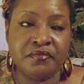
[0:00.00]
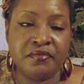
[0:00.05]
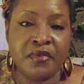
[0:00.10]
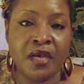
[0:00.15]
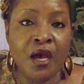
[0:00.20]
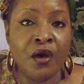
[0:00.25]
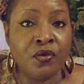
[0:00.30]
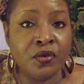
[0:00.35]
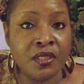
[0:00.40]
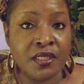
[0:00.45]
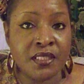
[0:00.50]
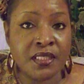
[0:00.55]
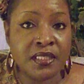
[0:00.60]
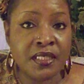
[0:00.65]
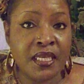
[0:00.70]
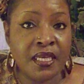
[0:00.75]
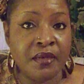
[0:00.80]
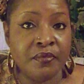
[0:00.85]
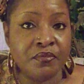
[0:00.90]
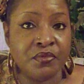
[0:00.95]
I only
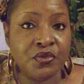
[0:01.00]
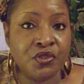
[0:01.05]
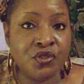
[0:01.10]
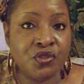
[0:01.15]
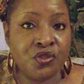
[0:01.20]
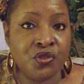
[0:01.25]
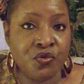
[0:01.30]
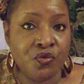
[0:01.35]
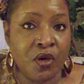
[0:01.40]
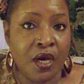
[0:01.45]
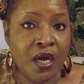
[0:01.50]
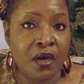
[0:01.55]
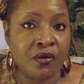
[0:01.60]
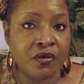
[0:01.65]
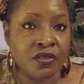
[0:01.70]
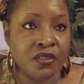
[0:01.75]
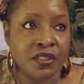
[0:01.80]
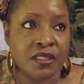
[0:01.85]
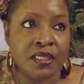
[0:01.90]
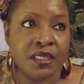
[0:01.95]
slept 2
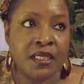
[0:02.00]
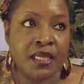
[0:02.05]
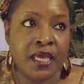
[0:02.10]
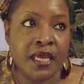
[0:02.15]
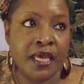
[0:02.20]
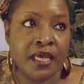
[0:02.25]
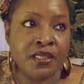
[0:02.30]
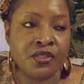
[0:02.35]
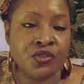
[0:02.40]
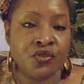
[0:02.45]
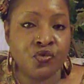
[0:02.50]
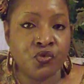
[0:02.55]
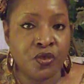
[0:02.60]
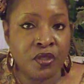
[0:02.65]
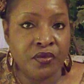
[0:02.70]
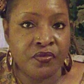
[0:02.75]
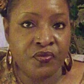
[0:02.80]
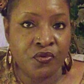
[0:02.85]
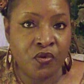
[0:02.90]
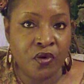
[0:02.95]
hours in the last
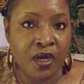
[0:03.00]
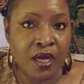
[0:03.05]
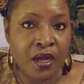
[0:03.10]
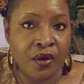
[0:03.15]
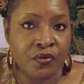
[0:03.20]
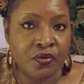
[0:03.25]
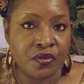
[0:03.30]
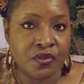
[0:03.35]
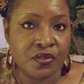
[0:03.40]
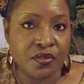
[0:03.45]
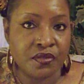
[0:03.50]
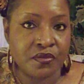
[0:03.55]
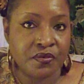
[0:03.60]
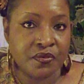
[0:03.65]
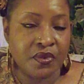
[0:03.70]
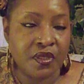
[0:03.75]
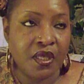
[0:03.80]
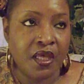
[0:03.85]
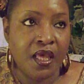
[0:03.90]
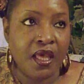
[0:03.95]
24 hours.
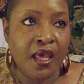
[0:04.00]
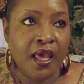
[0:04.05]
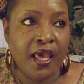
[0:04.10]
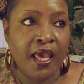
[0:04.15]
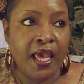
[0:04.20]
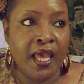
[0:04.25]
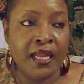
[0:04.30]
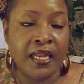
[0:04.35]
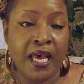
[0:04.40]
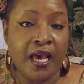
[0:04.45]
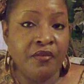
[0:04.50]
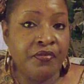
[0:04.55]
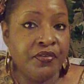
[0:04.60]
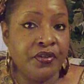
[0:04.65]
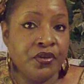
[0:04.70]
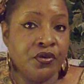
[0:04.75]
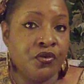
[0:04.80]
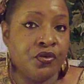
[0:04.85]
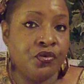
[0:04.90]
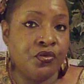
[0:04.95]
And I
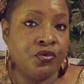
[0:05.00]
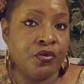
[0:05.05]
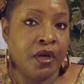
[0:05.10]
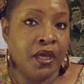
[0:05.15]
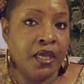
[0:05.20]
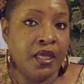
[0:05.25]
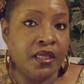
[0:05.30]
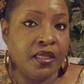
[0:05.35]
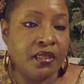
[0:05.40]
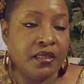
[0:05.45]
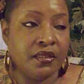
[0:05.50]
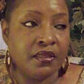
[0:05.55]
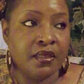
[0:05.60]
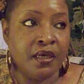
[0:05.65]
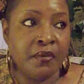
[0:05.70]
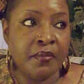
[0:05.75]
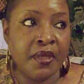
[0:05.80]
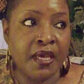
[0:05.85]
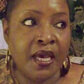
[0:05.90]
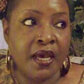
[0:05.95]
feel great.
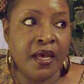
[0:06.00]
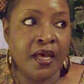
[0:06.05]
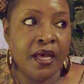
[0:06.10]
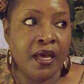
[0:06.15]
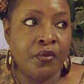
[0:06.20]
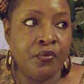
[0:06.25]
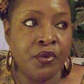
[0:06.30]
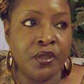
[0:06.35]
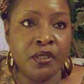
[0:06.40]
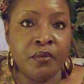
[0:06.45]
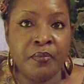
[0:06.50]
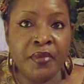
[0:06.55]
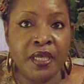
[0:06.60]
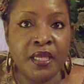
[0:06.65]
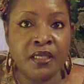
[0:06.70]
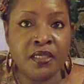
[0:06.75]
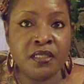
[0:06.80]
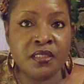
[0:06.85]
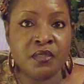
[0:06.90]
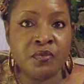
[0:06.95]
I mean, I went to
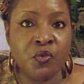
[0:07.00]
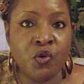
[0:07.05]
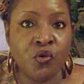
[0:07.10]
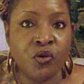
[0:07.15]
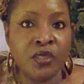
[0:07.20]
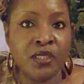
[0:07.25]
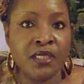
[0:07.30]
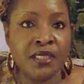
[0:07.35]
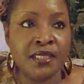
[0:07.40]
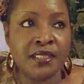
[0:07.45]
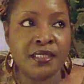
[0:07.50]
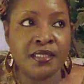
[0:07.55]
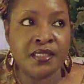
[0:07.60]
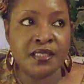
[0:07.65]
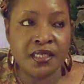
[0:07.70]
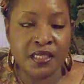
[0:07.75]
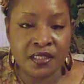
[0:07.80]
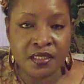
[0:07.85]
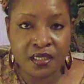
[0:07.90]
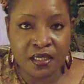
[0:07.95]
bed this morning at
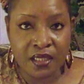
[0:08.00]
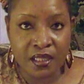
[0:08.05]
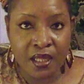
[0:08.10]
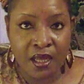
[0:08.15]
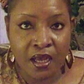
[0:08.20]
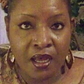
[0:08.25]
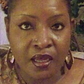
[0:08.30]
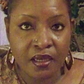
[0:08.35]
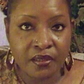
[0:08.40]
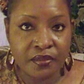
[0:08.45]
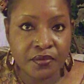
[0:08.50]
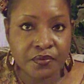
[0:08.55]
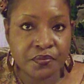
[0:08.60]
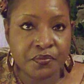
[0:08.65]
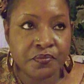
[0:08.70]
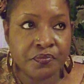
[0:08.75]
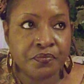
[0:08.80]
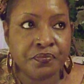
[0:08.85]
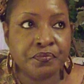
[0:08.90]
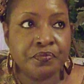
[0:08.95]
6 o'clock.
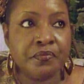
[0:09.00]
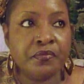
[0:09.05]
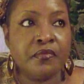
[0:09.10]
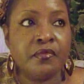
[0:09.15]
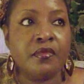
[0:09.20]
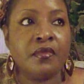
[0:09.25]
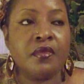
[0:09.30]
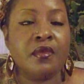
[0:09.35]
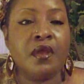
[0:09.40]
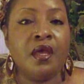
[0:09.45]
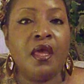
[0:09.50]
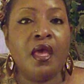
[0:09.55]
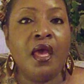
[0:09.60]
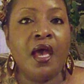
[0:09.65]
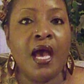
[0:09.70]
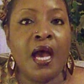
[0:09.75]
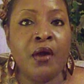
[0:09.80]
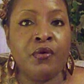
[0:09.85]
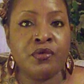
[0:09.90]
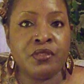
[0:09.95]

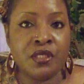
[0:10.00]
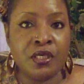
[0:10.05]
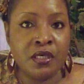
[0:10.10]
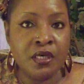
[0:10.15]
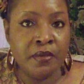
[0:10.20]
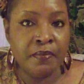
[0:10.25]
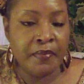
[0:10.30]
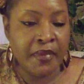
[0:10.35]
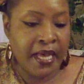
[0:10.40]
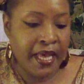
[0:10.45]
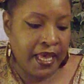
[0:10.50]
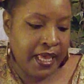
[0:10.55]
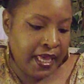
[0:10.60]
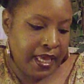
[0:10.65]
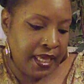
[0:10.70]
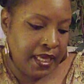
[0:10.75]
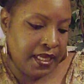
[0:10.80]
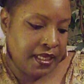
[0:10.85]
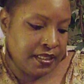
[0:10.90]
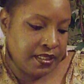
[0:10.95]
I was up by
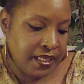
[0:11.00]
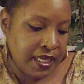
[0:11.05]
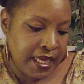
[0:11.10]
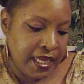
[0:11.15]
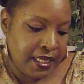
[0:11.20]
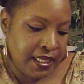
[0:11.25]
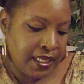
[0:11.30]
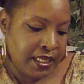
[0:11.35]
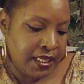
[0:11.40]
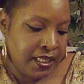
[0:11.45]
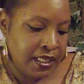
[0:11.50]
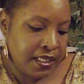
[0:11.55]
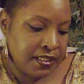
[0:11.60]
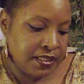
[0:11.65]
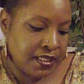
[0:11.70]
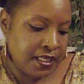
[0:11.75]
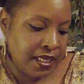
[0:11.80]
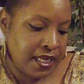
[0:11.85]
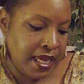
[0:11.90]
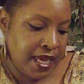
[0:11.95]
8, and it
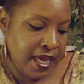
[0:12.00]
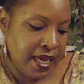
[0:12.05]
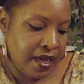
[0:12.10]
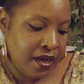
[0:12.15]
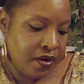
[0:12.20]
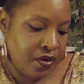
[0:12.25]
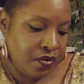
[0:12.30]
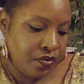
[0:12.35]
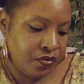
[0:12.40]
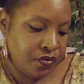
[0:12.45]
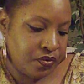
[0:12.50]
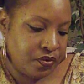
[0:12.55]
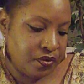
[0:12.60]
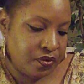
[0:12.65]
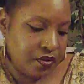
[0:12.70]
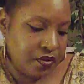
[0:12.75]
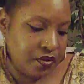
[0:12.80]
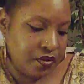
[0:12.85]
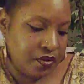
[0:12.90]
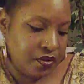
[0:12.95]
is now
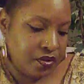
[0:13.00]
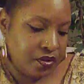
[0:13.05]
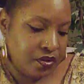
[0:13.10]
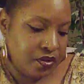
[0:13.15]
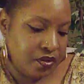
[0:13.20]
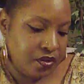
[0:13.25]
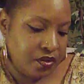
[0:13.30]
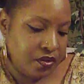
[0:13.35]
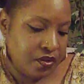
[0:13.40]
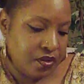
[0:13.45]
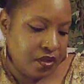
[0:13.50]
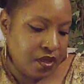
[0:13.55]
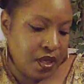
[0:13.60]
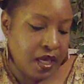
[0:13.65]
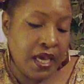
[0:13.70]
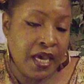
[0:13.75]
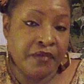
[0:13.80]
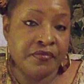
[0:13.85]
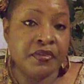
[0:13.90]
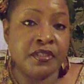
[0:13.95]

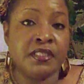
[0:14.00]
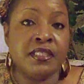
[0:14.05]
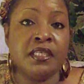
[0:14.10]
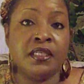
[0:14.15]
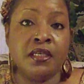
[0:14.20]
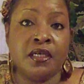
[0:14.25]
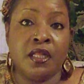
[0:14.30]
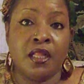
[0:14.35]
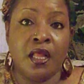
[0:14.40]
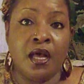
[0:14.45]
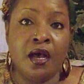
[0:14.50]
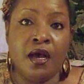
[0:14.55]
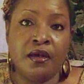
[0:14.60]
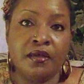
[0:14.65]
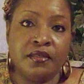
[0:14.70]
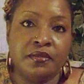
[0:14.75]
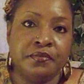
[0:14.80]
after 10 o'clock.